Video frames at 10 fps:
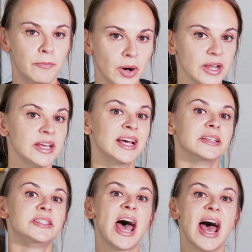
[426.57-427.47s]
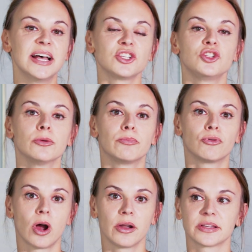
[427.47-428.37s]
But test your
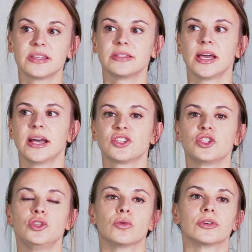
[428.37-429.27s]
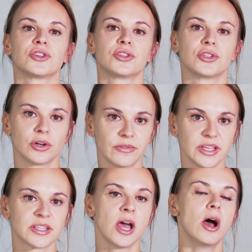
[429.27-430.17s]
product, test your
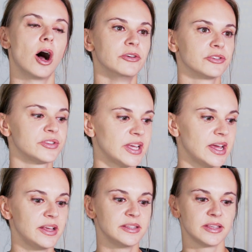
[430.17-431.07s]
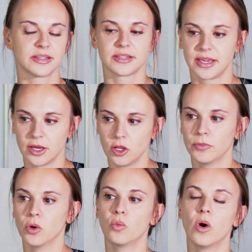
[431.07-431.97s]
service, understand, is it
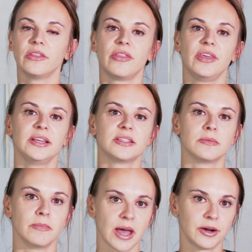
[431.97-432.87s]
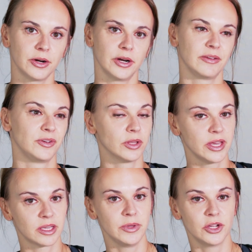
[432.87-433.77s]
scalable? What things matter? And if you're
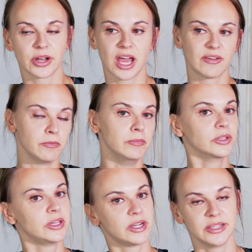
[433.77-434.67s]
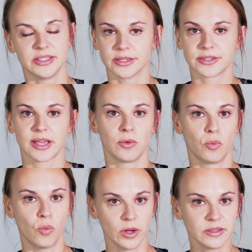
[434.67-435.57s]
like me, you're gonna have a million ideas
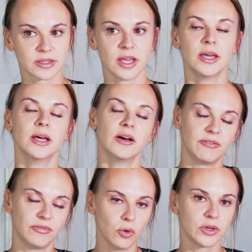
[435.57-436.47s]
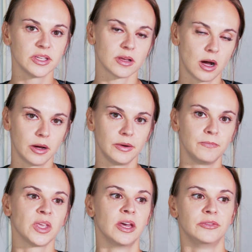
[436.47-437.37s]
at once. Focus
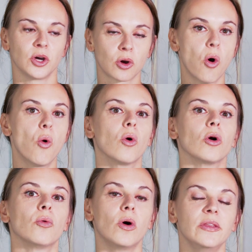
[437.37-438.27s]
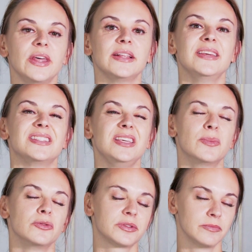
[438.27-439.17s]
on the core one that is the
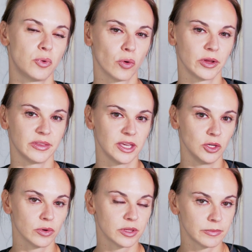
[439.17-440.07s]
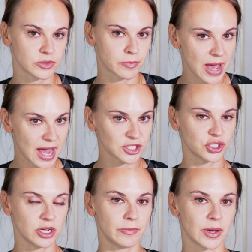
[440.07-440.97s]
most important, that you are the most
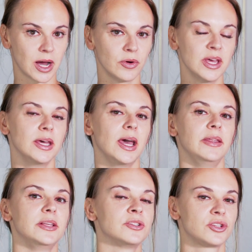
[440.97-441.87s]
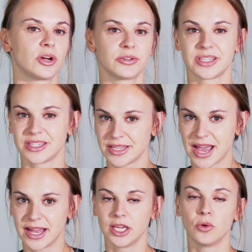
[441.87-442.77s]
passionate about, and then start
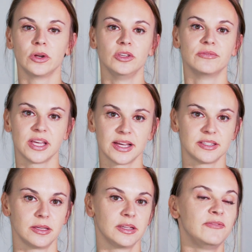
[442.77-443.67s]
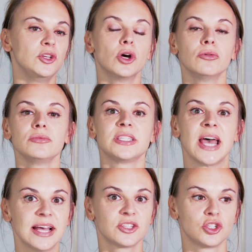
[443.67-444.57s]
stacking when you've tested. If you don't
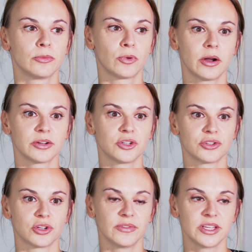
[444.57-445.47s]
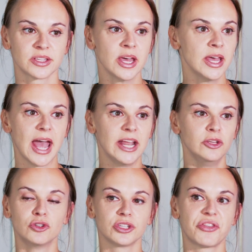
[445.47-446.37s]
test your product or service and
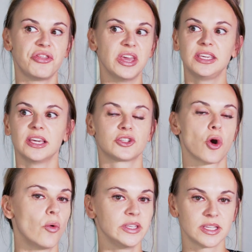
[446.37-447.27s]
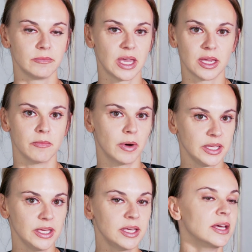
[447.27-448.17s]
you just think it's going to make
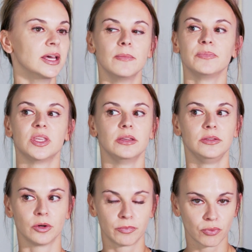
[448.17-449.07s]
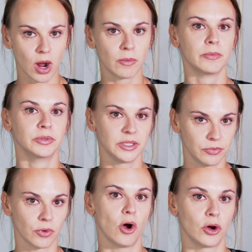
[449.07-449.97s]
money, you're probably
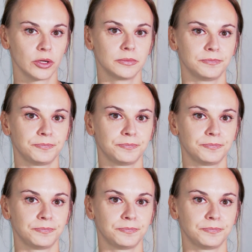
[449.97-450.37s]
wrong.